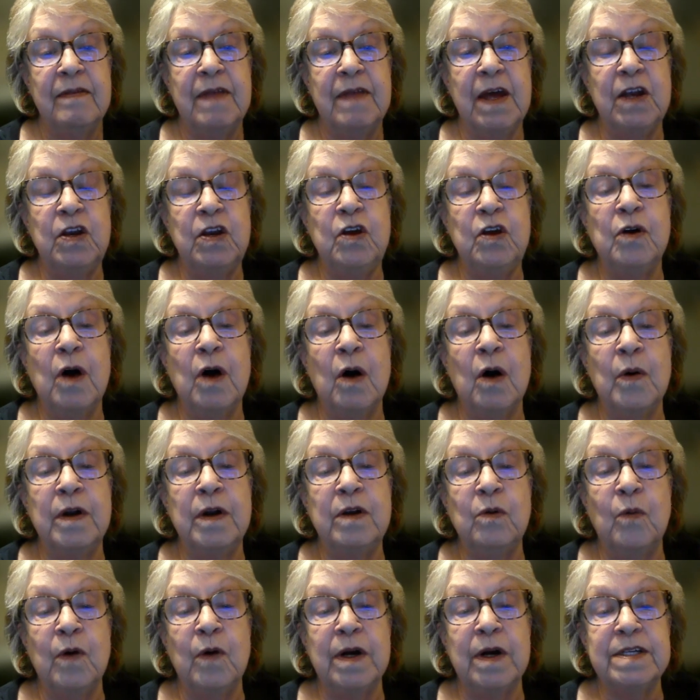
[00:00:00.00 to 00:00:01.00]
Then you go
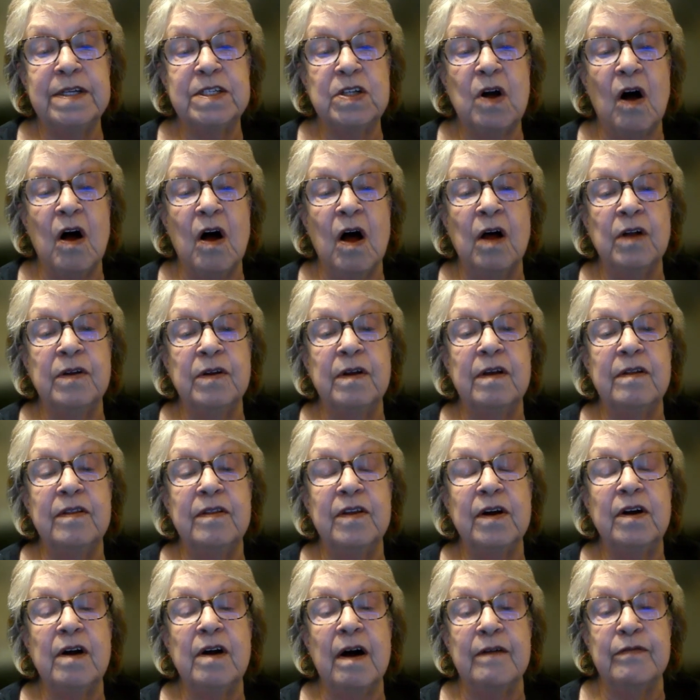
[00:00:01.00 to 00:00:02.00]
into what is called
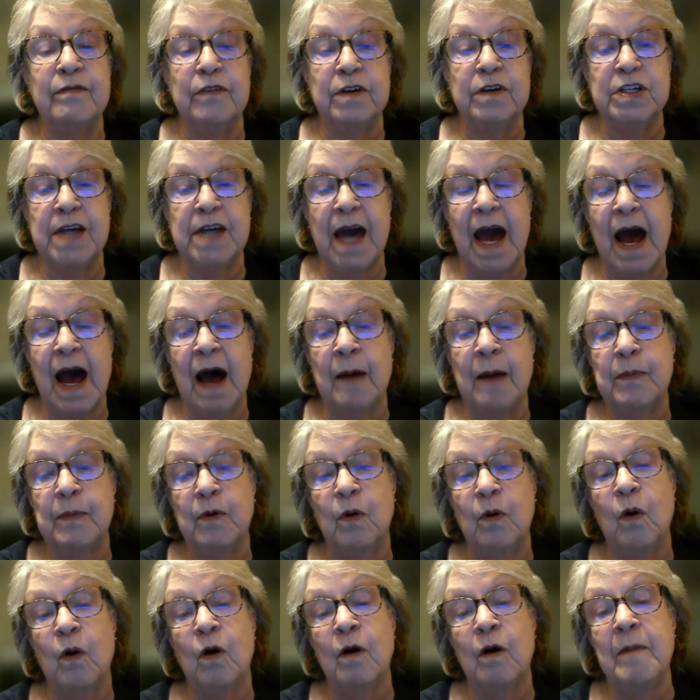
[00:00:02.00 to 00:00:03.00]
the coverage gap
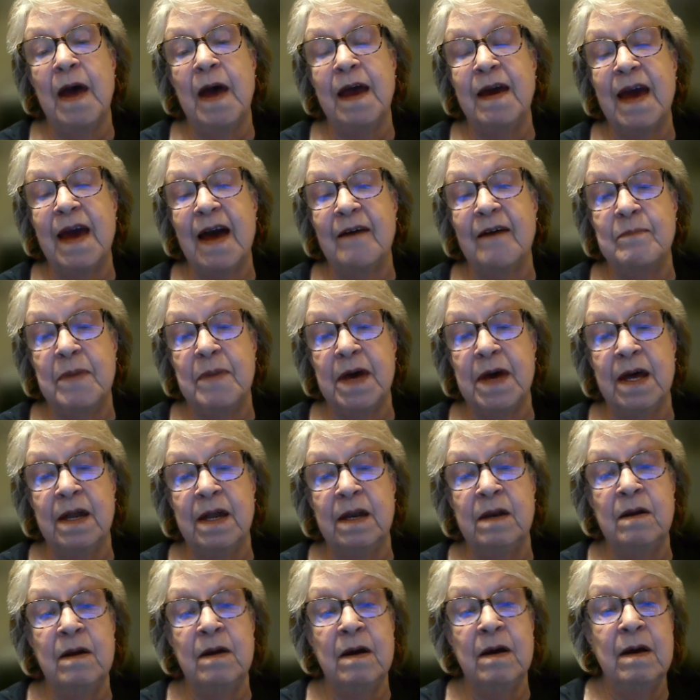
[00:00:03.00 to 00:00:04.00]
or may have
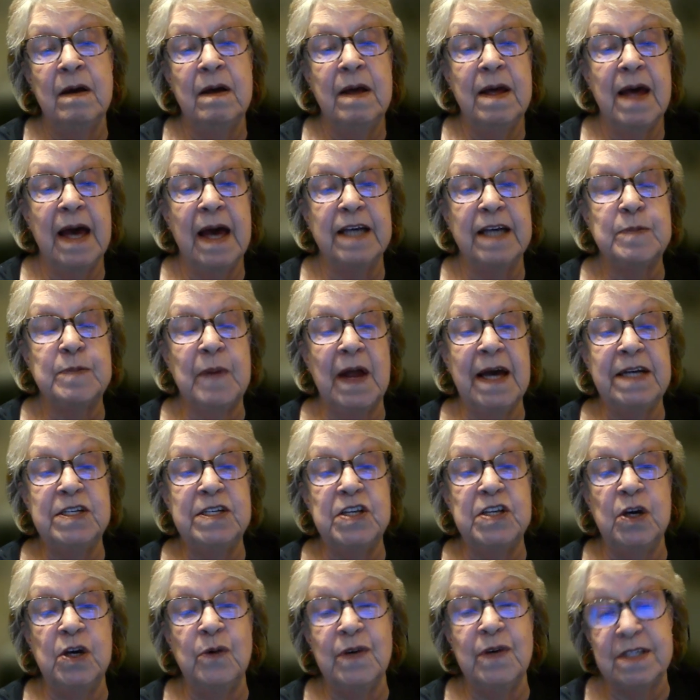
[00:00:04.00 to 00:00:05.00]
been
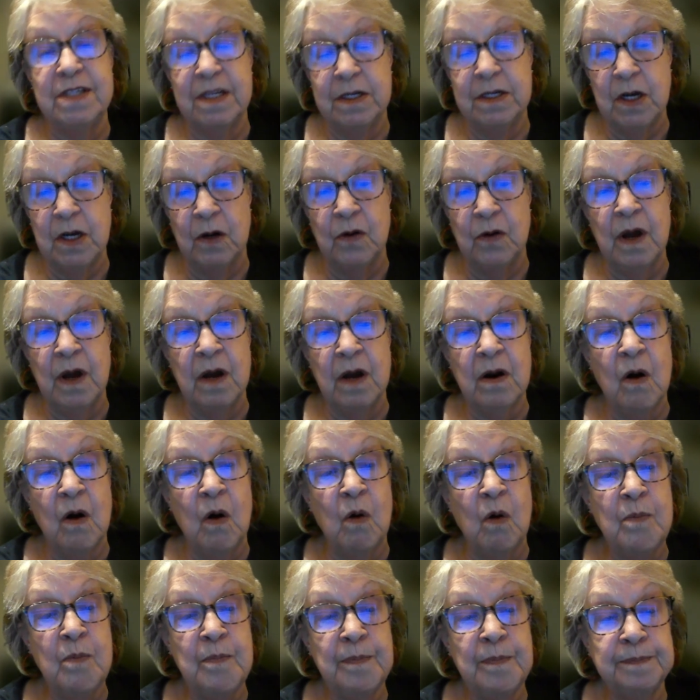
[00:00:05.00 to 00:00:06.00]
explained to you as the donut
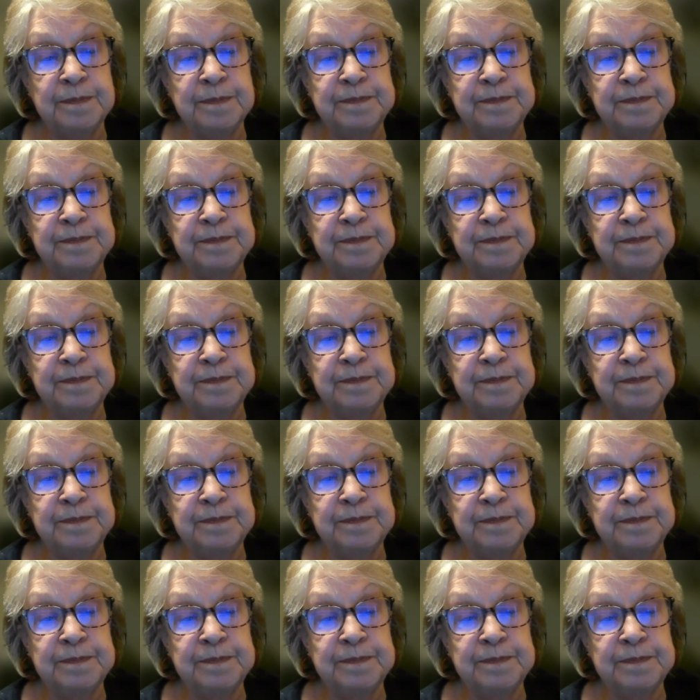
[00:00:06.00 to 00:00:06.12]
hole.